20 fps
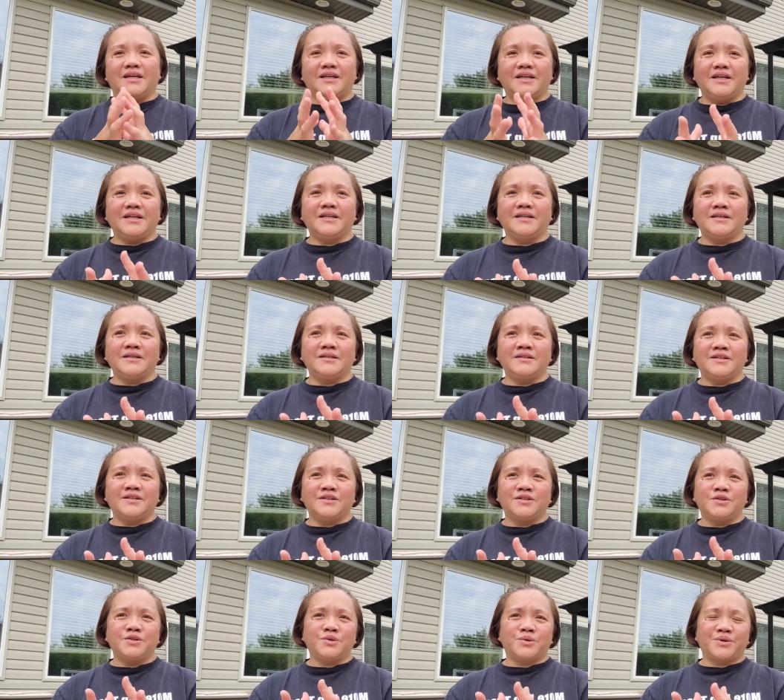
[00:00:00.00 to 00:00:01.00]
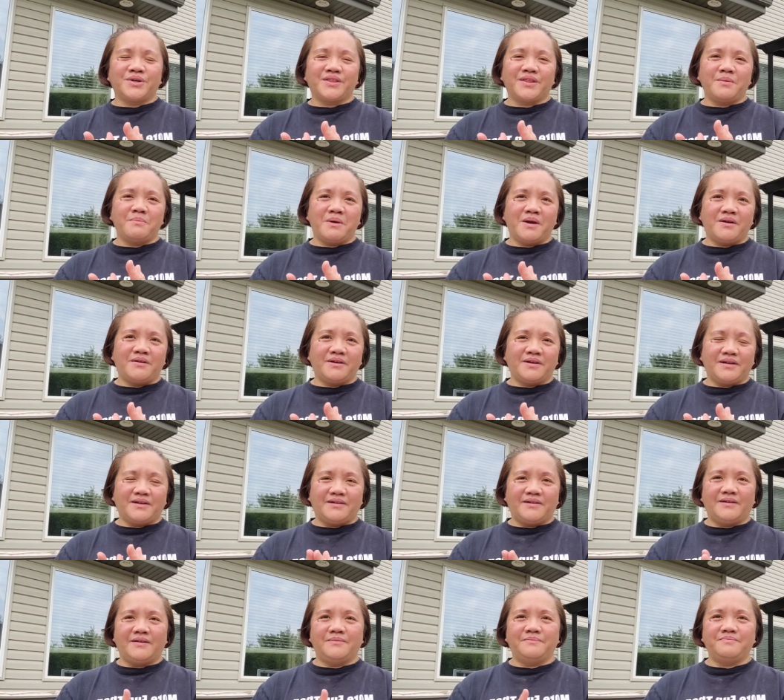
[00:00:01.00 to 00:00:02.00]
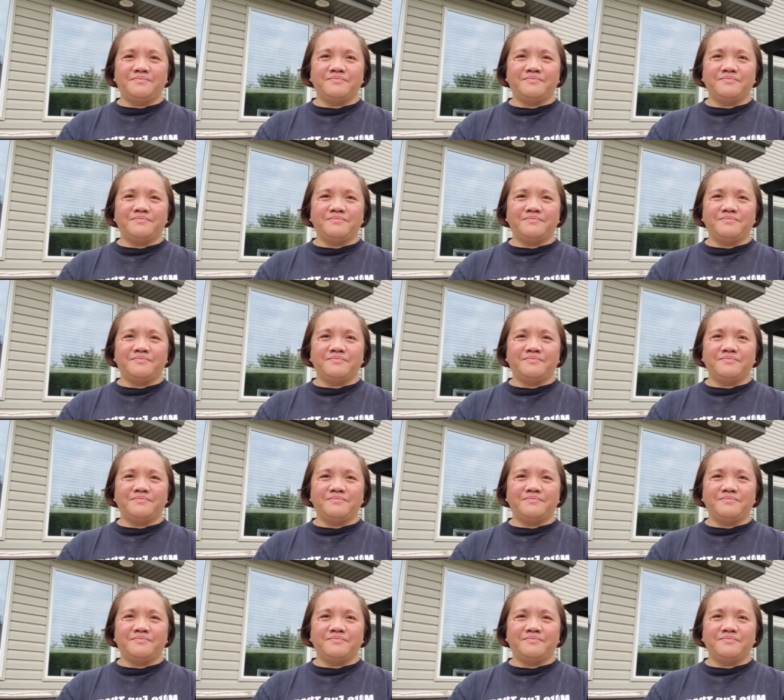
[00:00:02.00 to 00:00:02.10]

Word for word: in North America,